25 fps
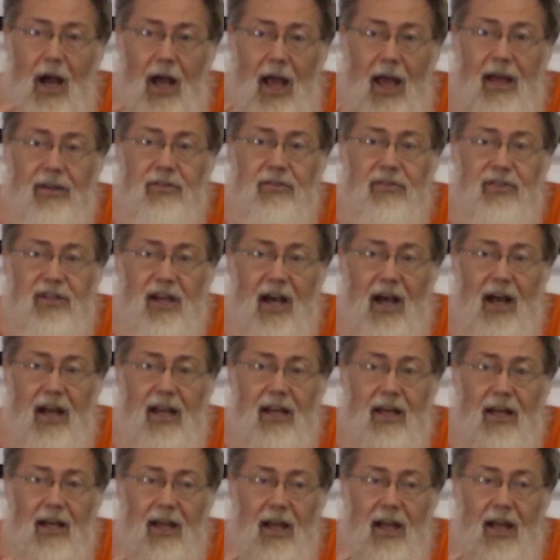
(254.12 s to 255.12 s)

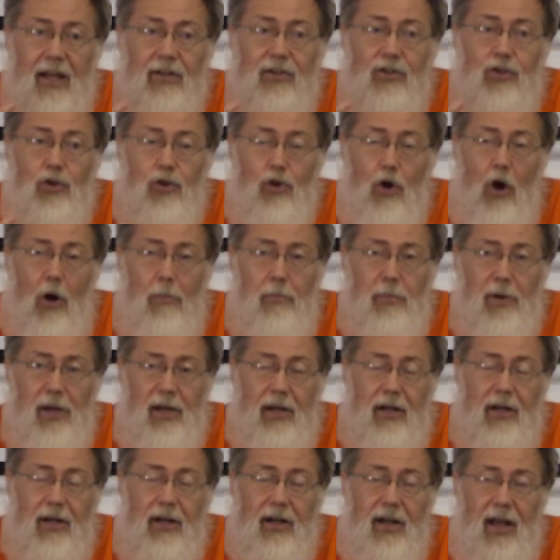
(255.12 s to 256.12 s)

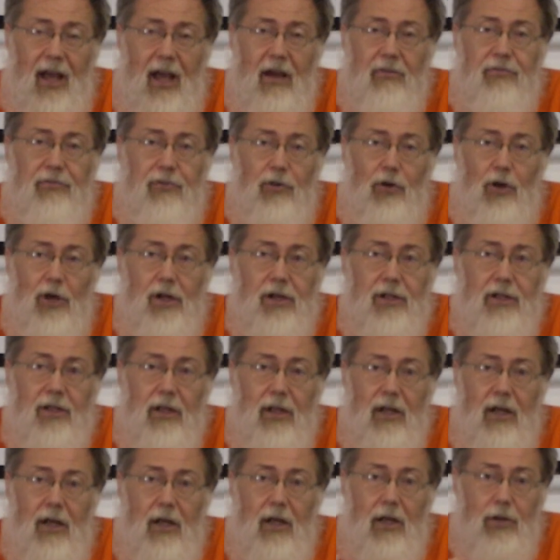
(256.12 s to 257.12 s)
anti-anthropic effort
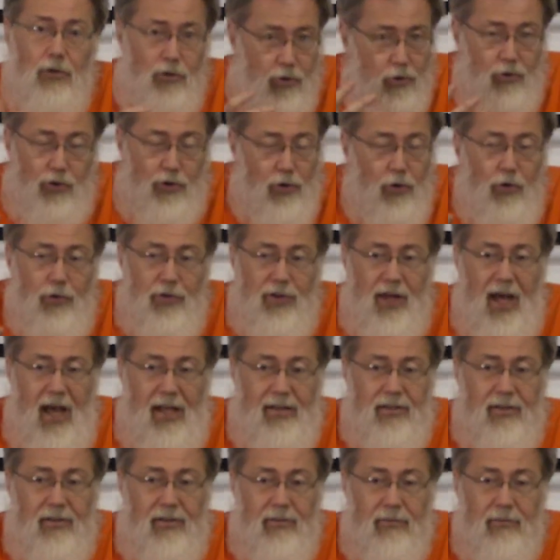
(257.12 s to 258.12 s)
to do
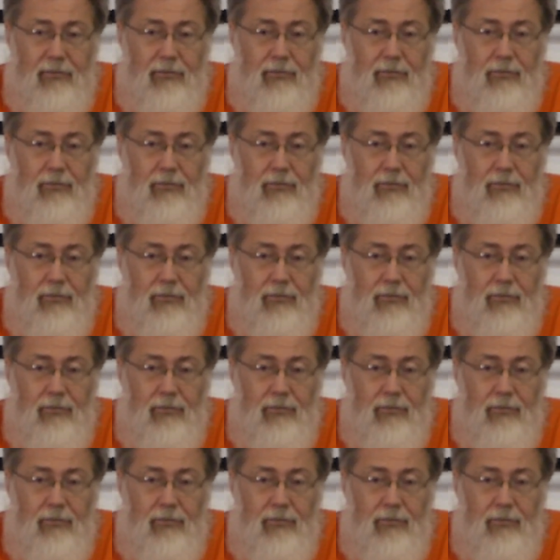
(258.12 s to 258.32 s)
that.